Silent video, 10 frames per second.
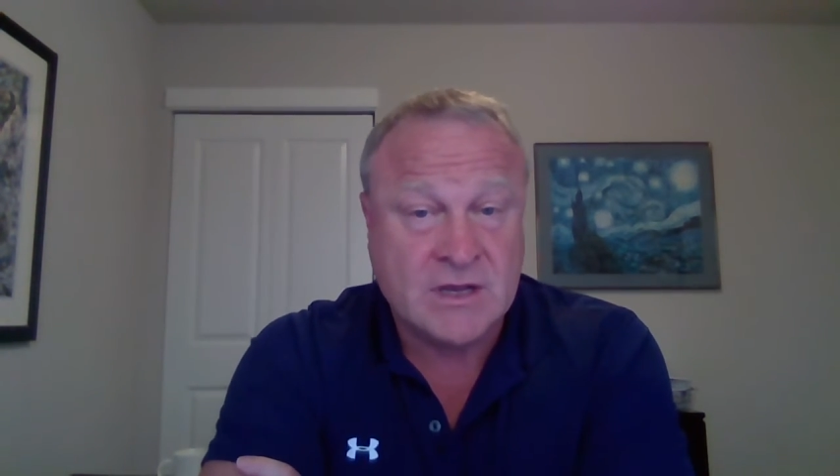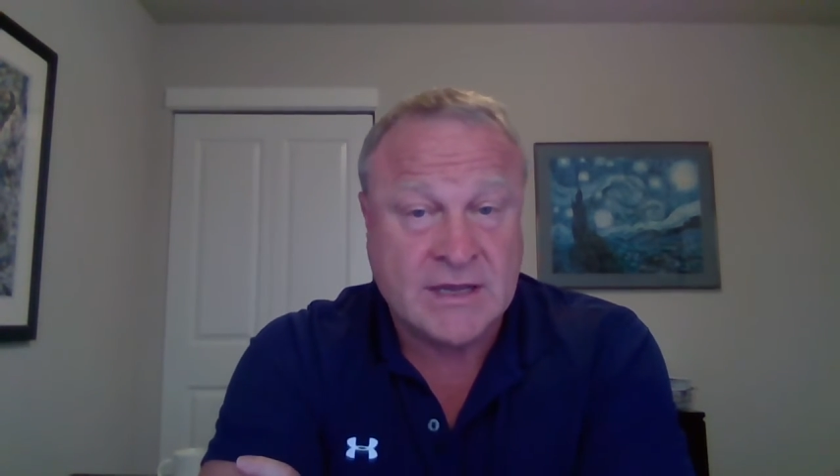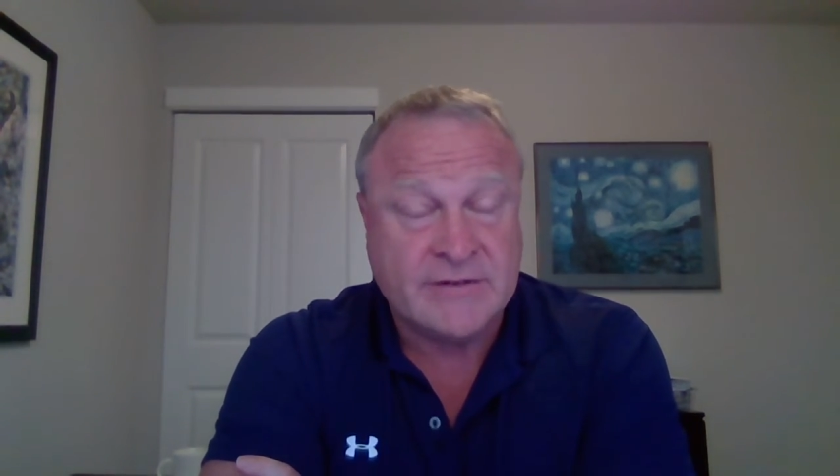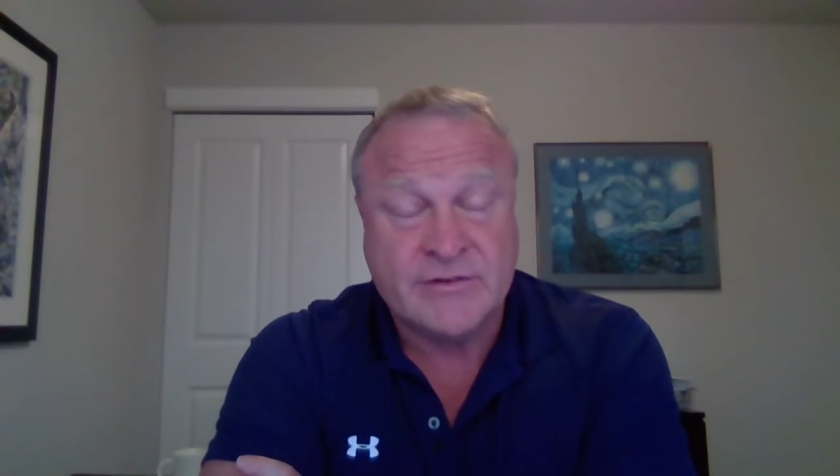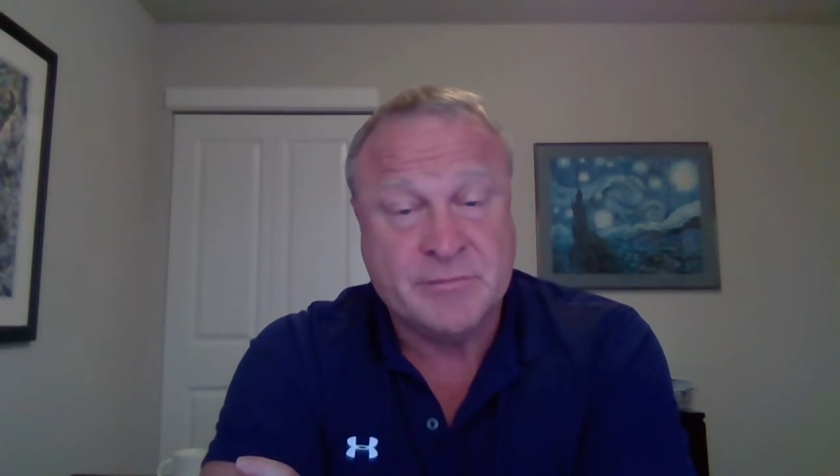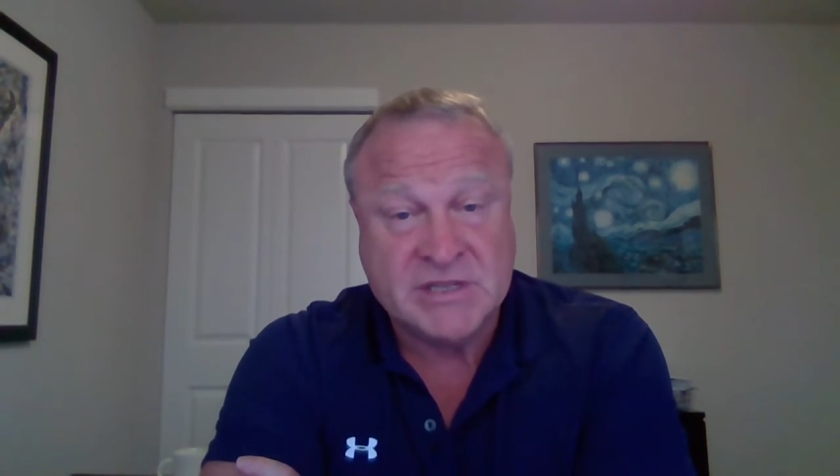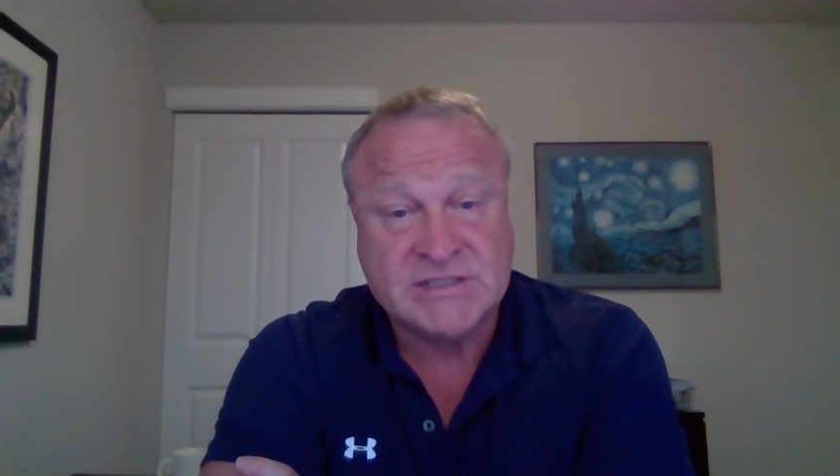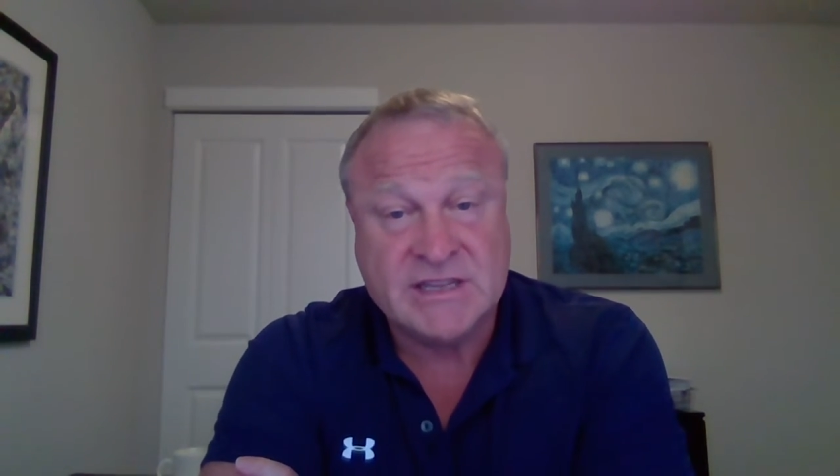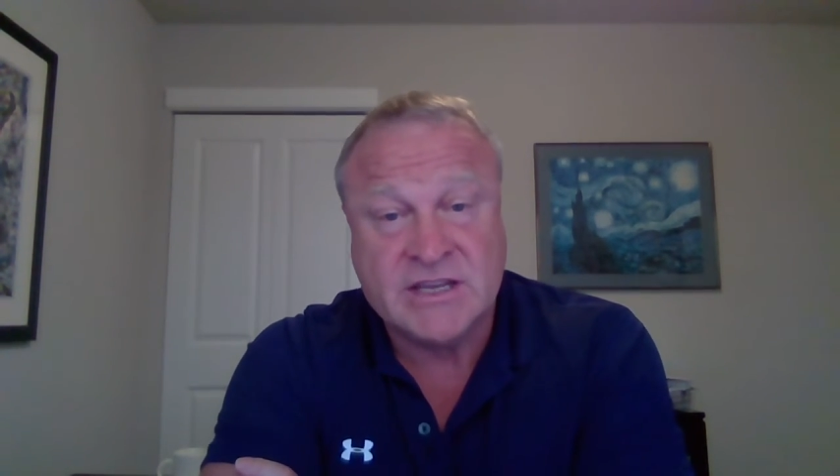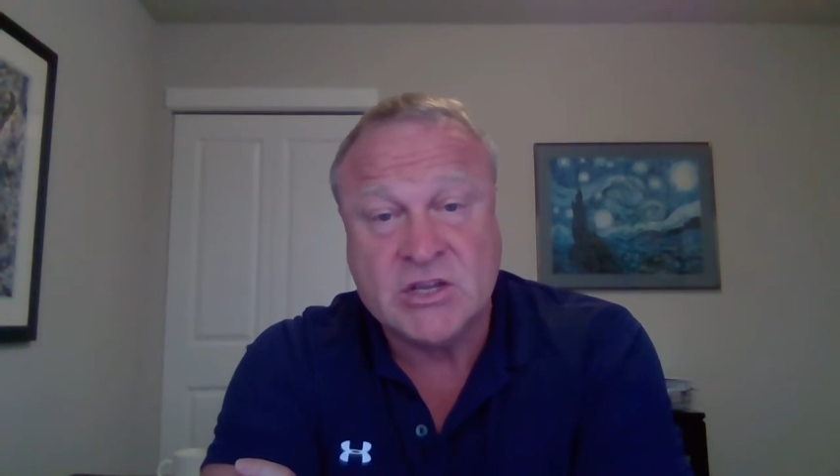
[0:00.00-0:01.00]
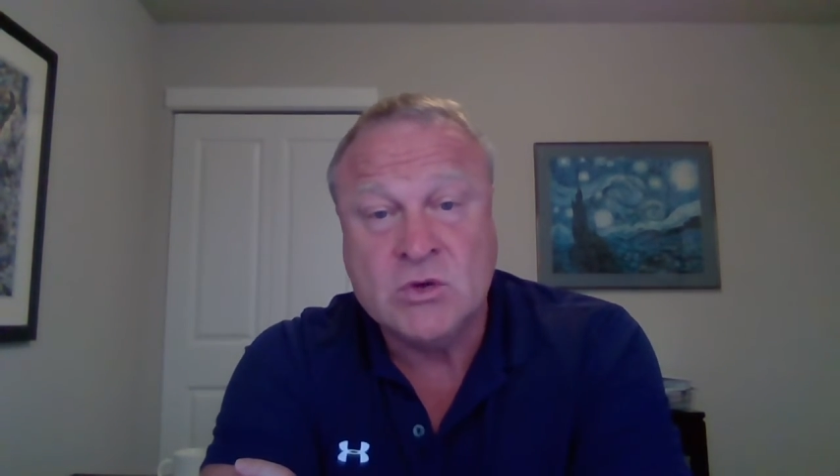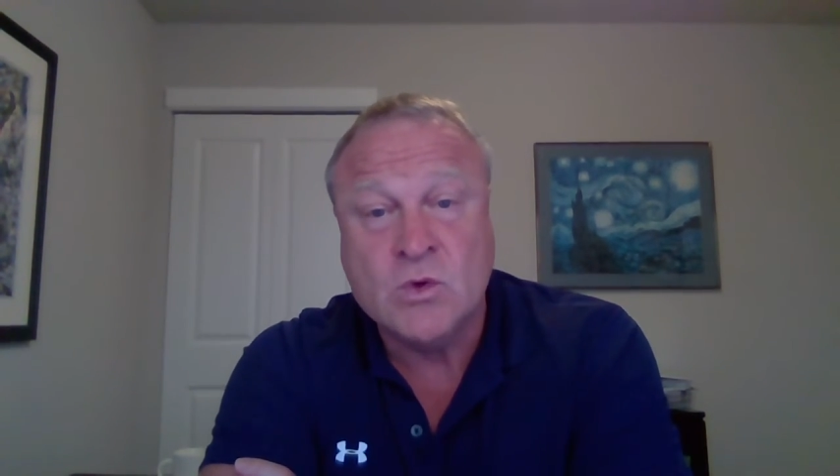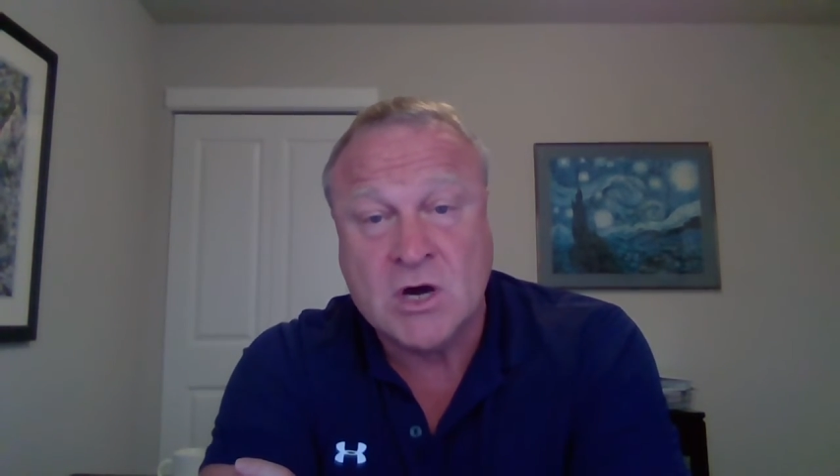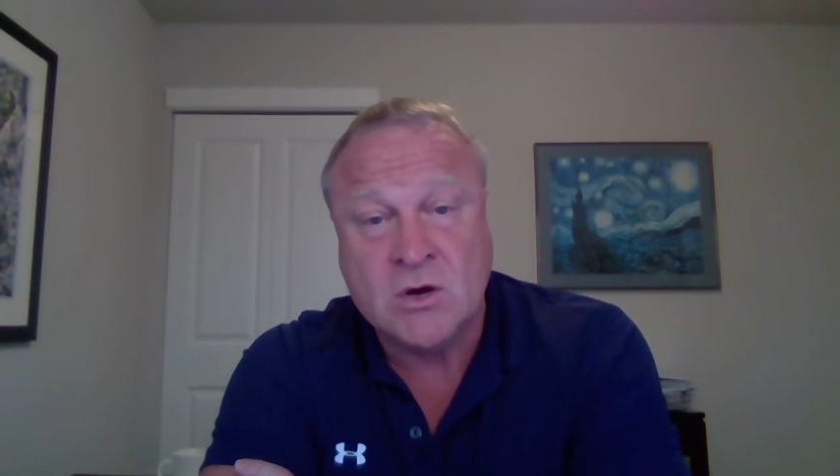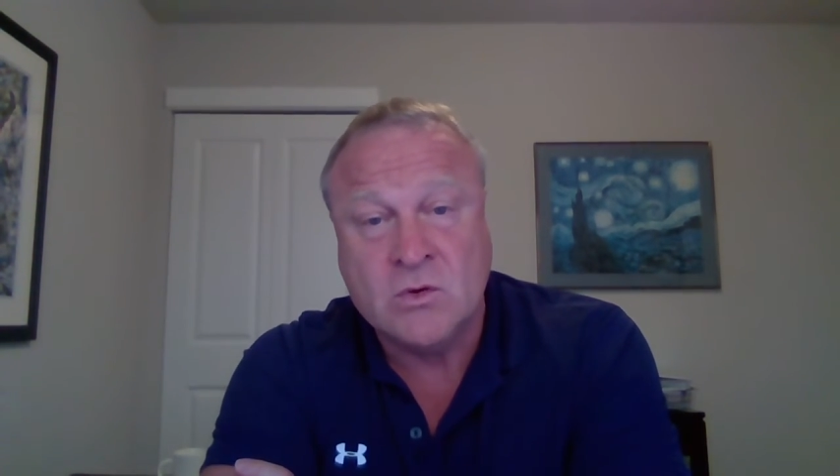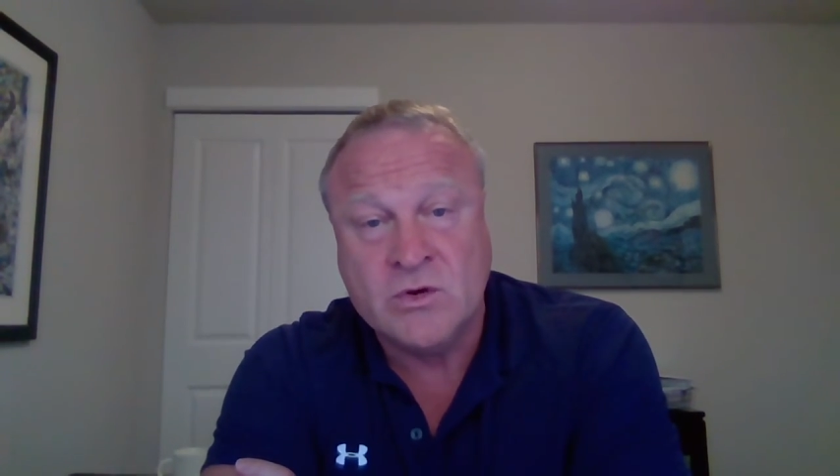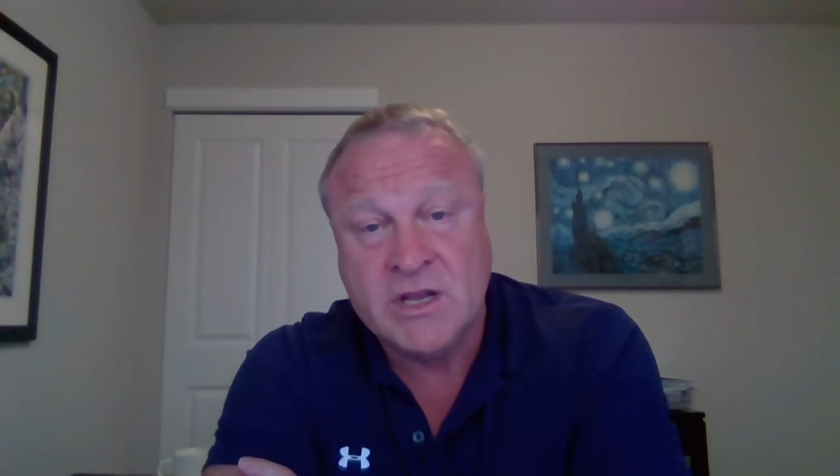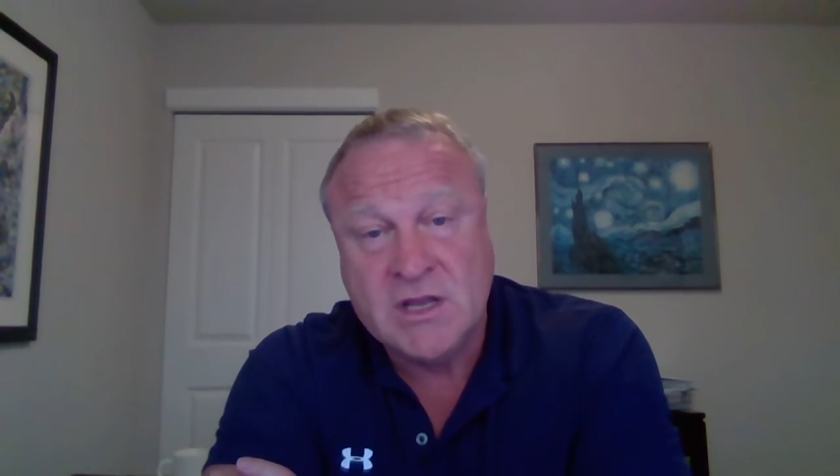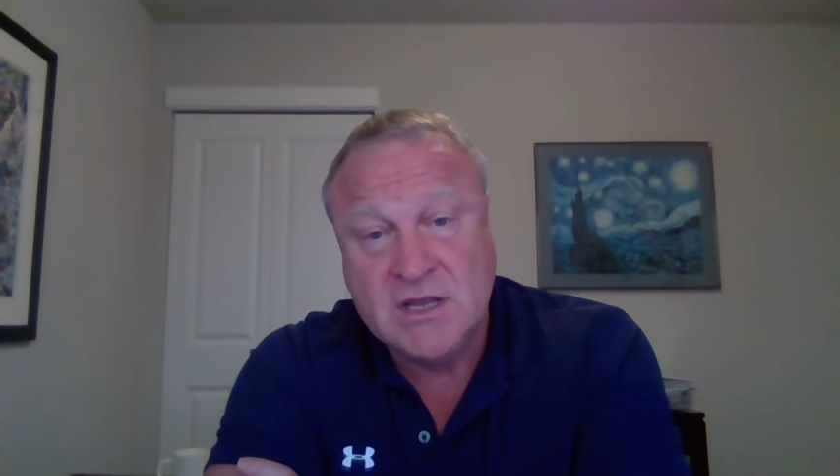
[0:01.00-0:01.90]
out of a building that you own.